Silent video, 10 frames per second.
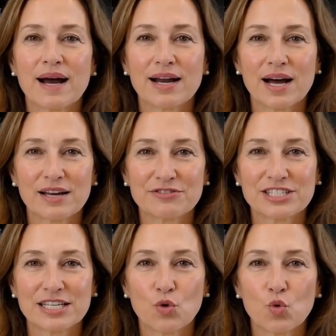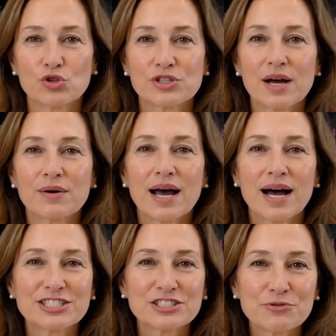and I have seen ordinary
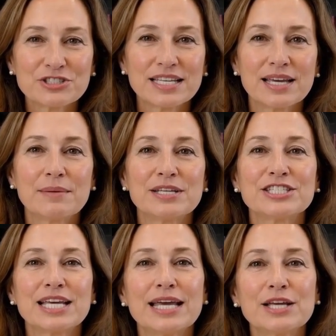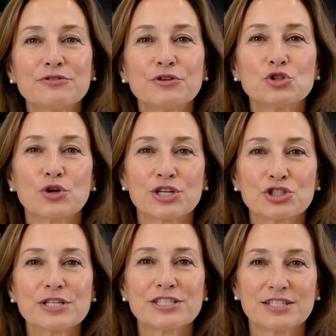items nearly mistaken for
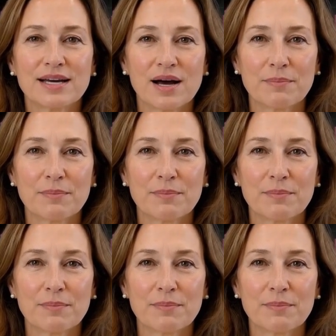treasures